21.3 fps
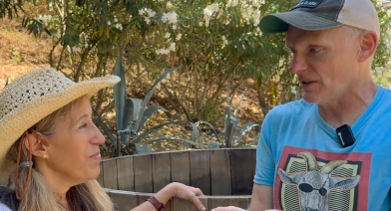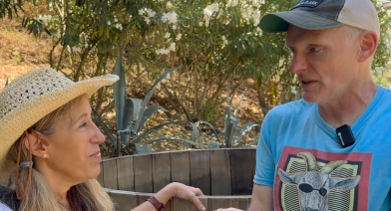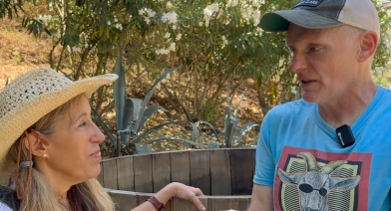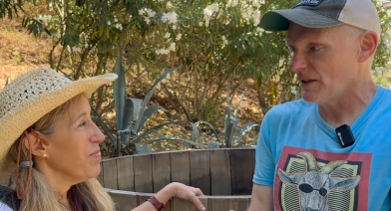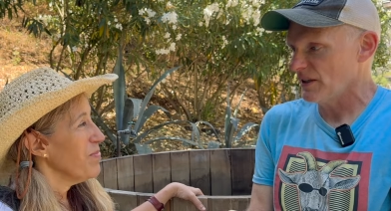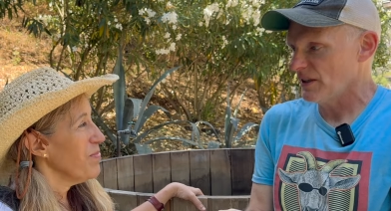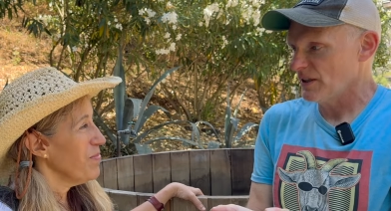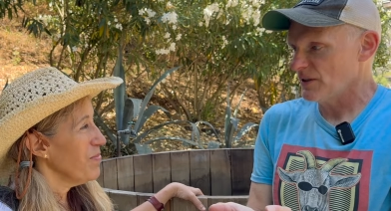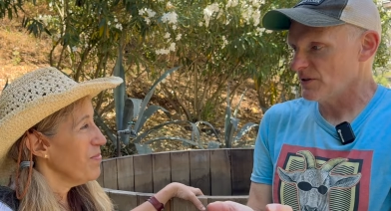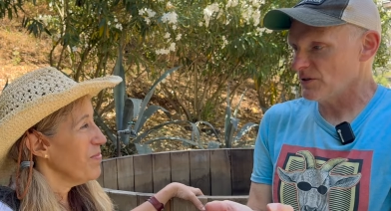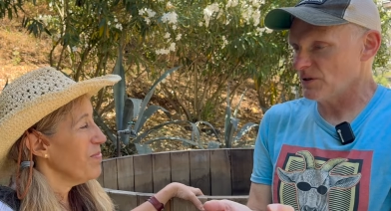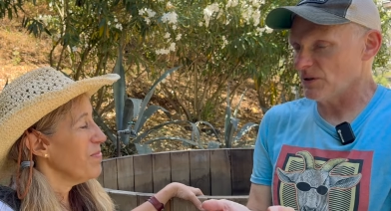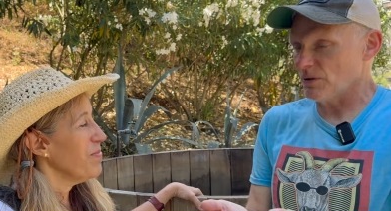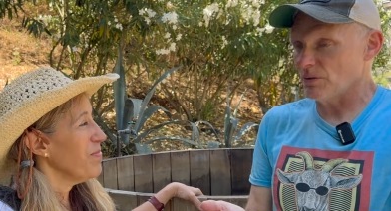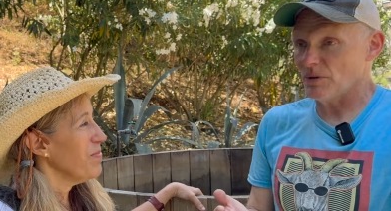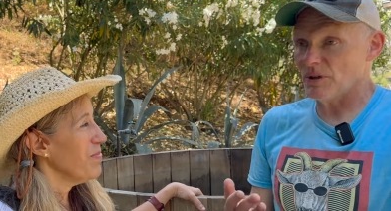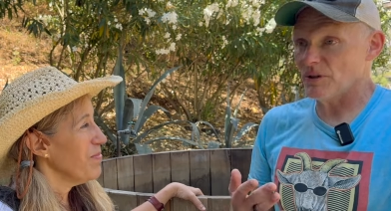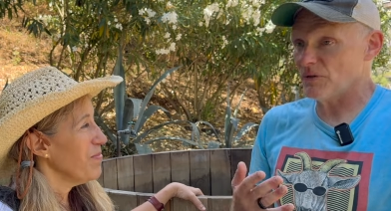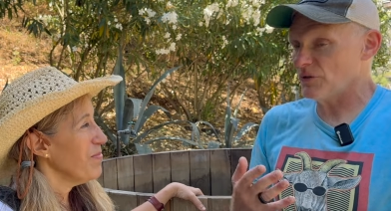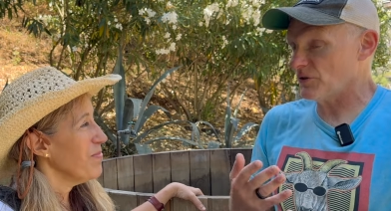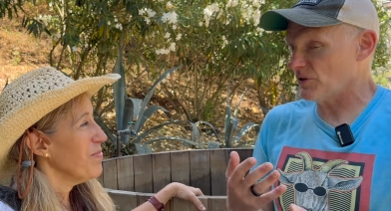Speaker 1: Mm-hmm.
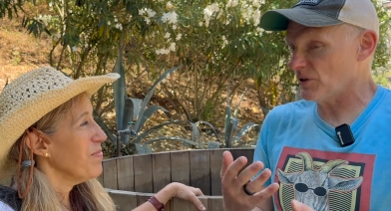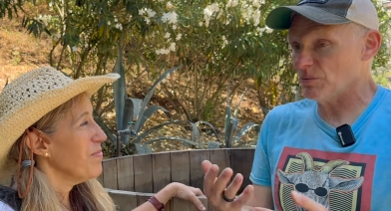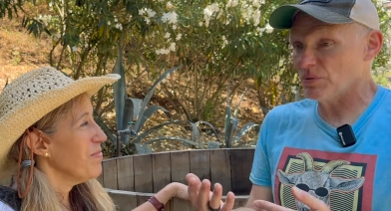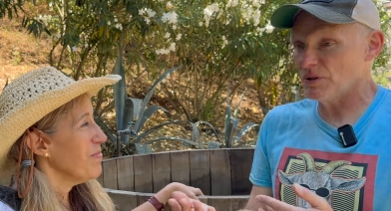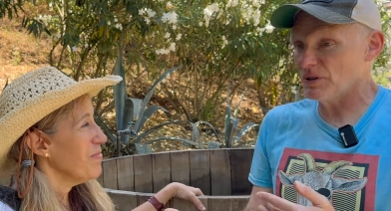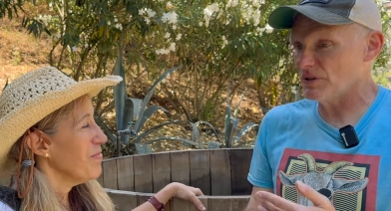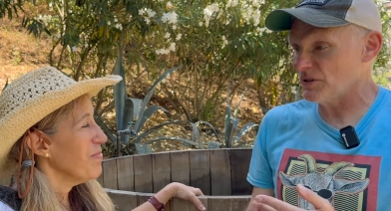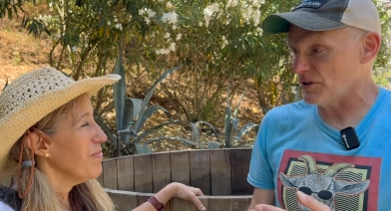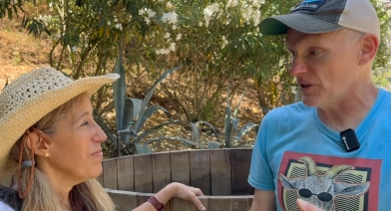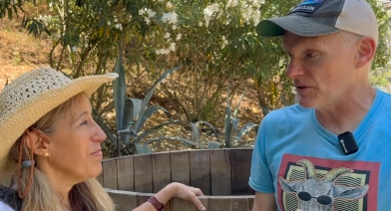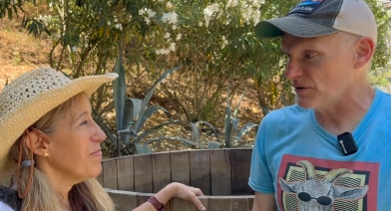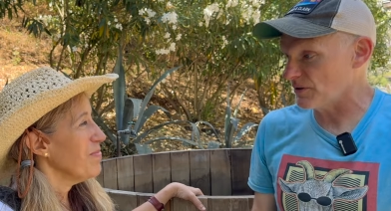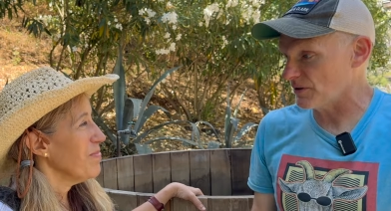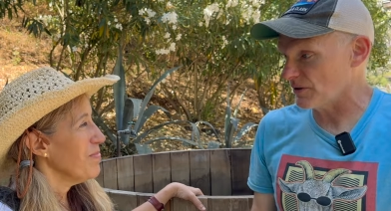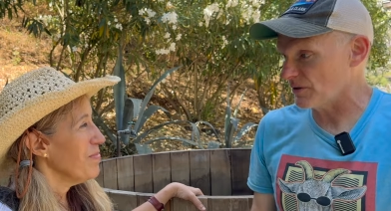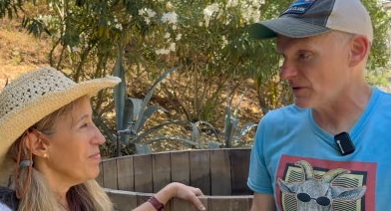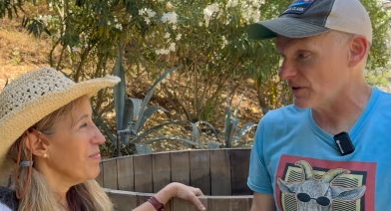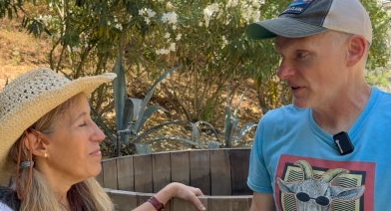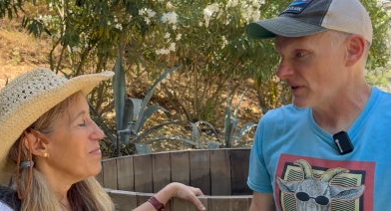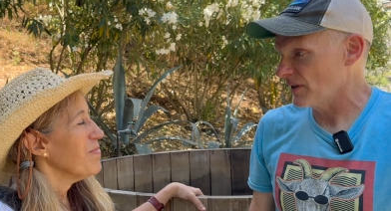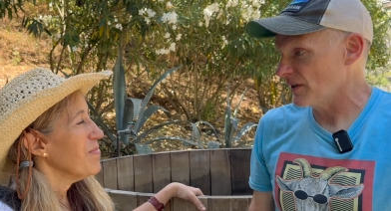So if somebody's injured,